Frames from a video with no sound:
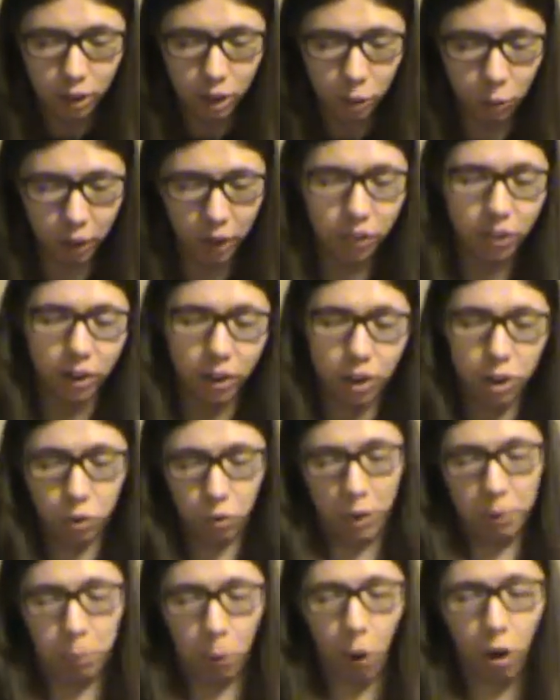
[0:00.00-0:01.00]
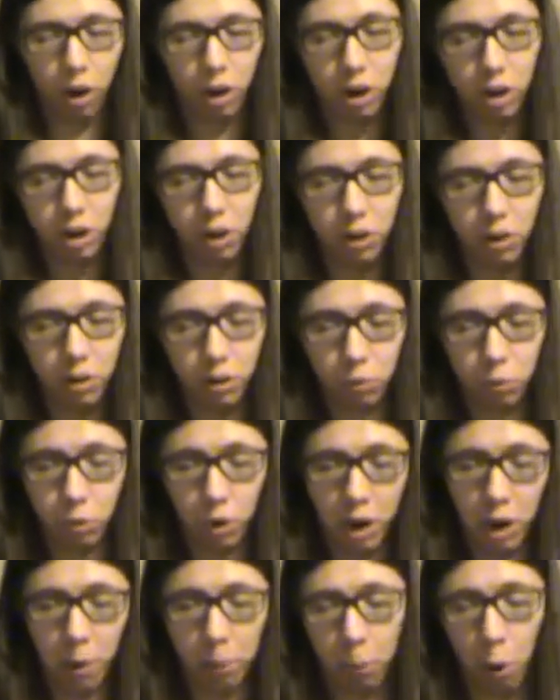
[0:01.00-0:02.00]
with report
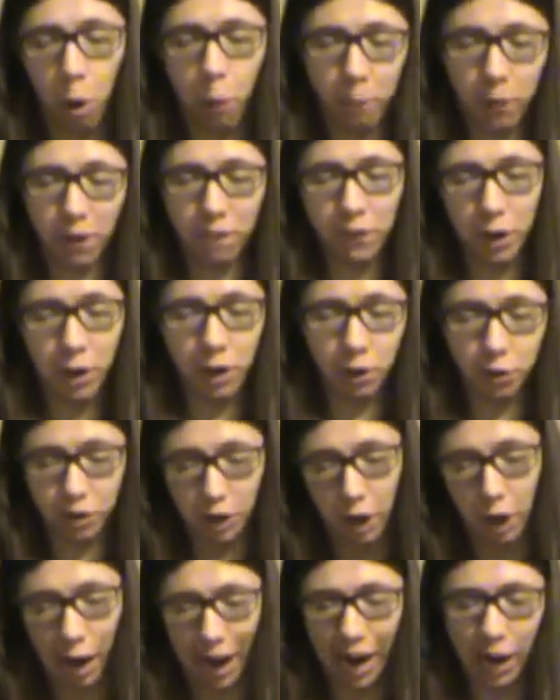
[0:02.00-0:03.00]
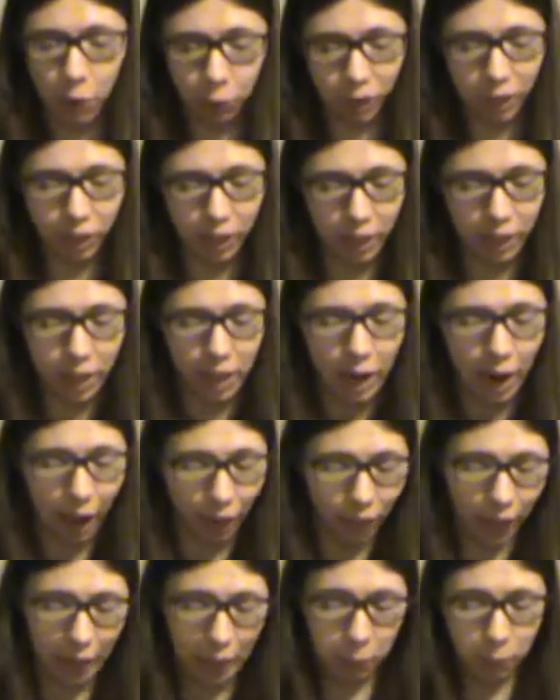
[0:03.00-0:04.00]
inappropriate videos accurately,
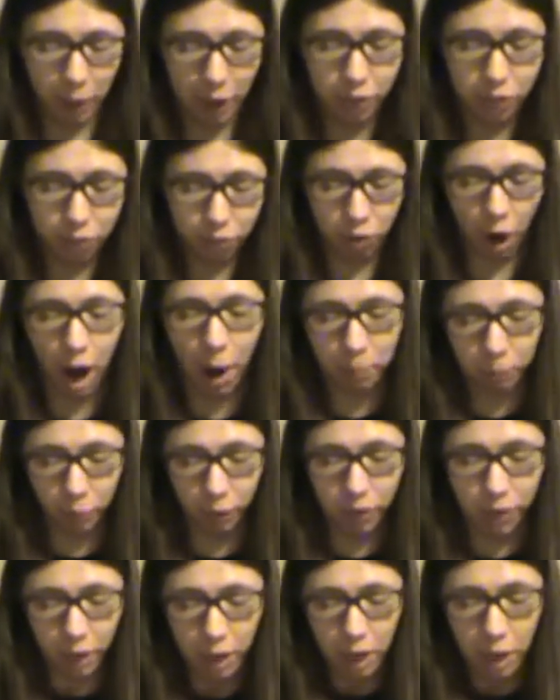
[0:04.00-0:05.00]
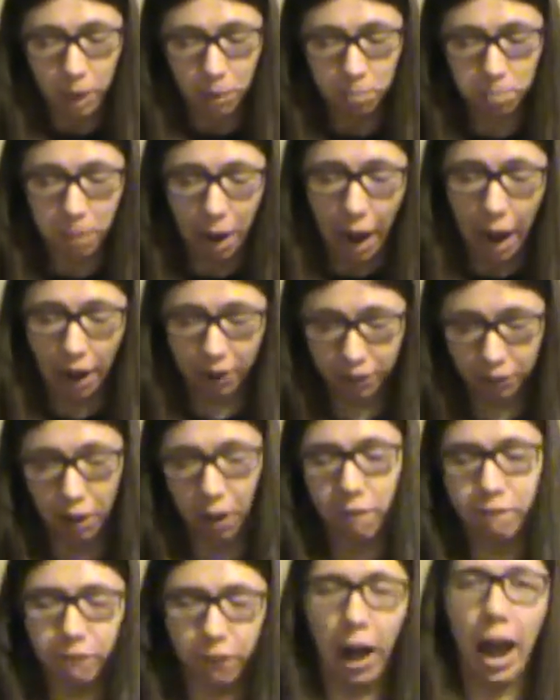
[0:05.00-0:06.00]
and then with topped with mass
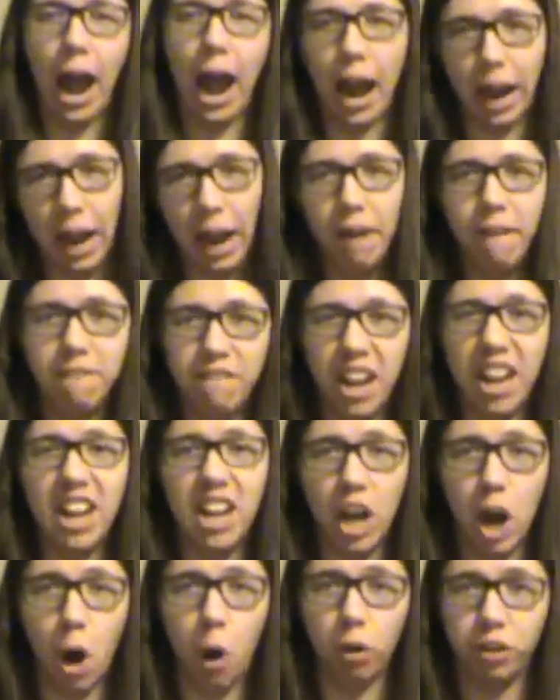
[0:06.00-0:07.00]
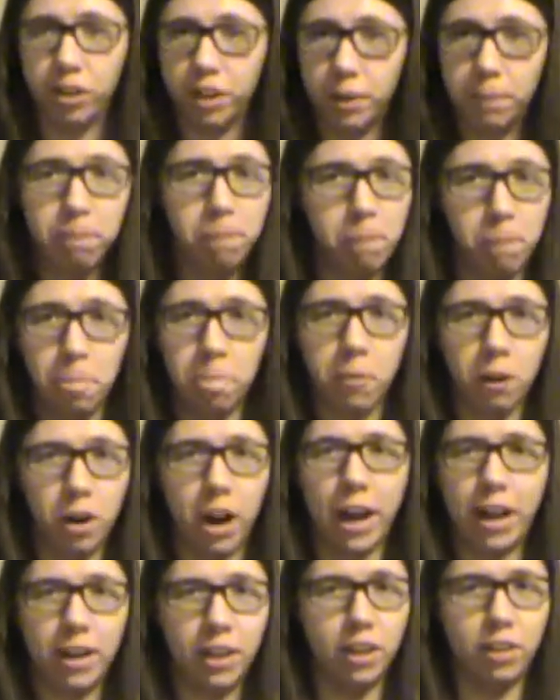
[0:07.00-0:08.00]
flag videos. They're
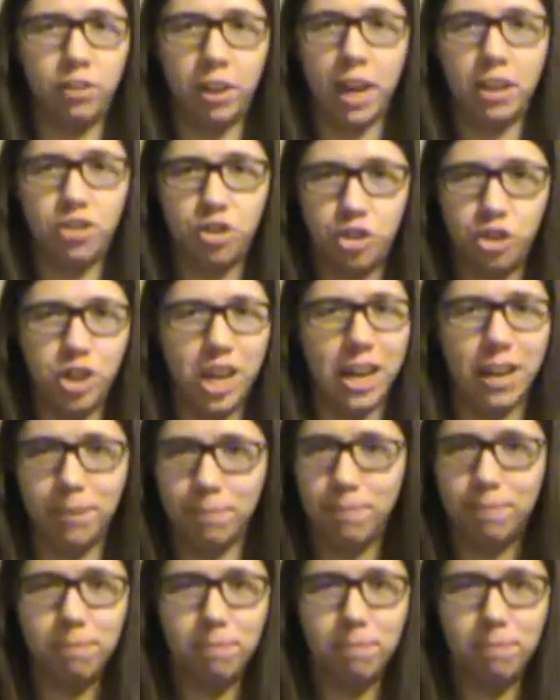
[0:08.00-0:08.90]
not going to test shit.